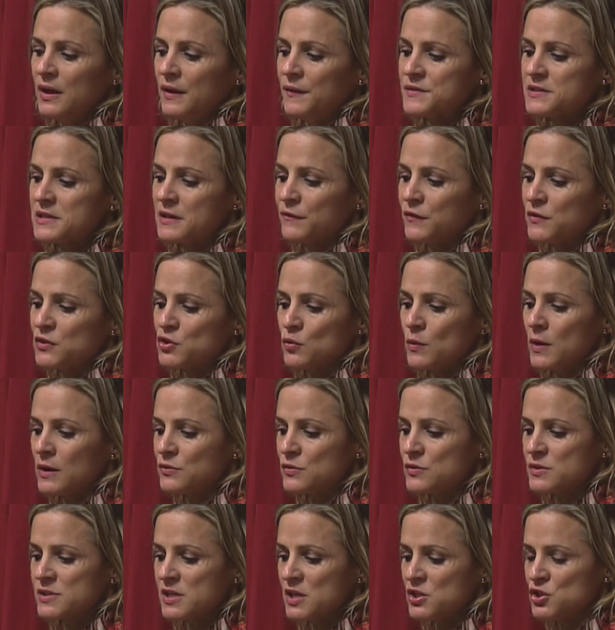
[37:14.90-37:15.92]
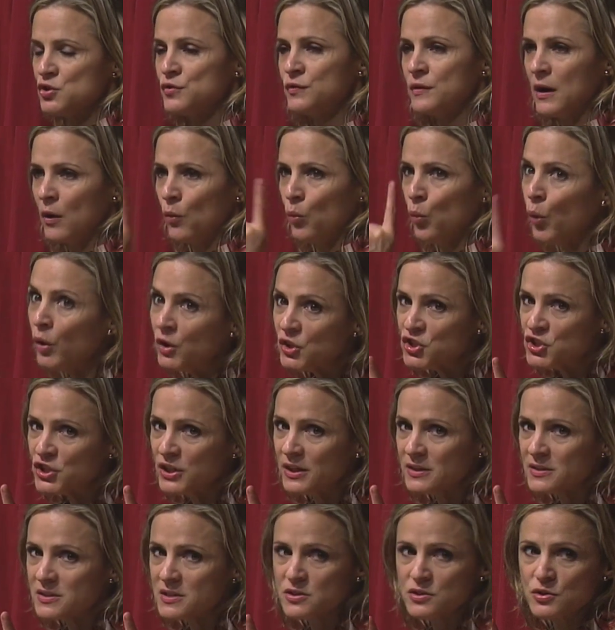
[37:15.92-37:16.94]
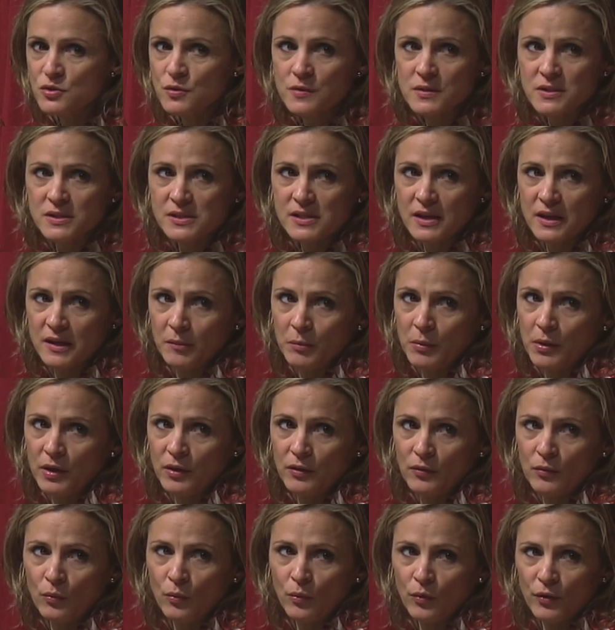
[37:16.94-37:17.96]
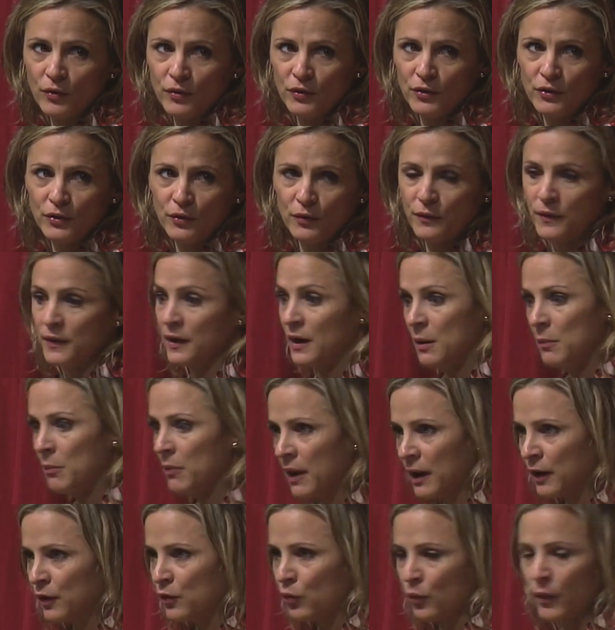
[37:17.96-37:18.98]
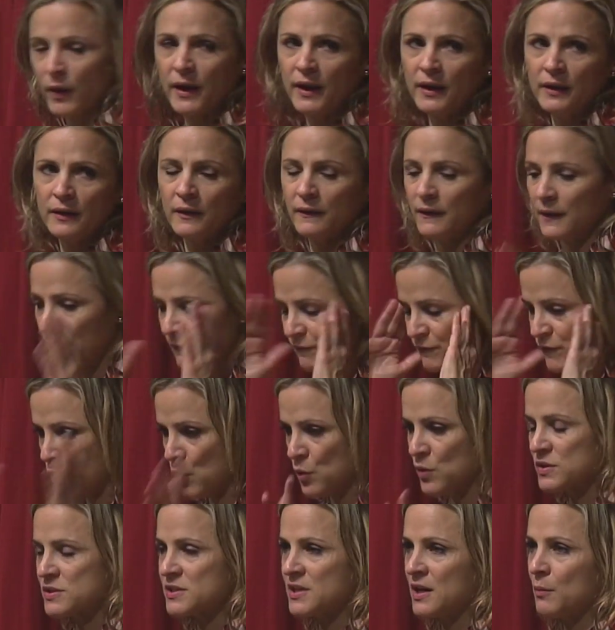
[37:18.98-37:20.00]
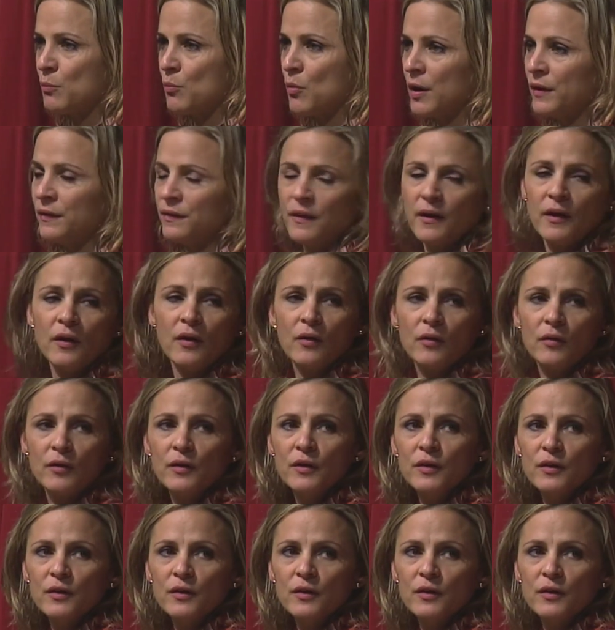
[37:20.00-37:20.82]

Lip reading: if a director says you've got one chance to do this, Amy, or then I'm like, great, and then I'm focused and I'm right there.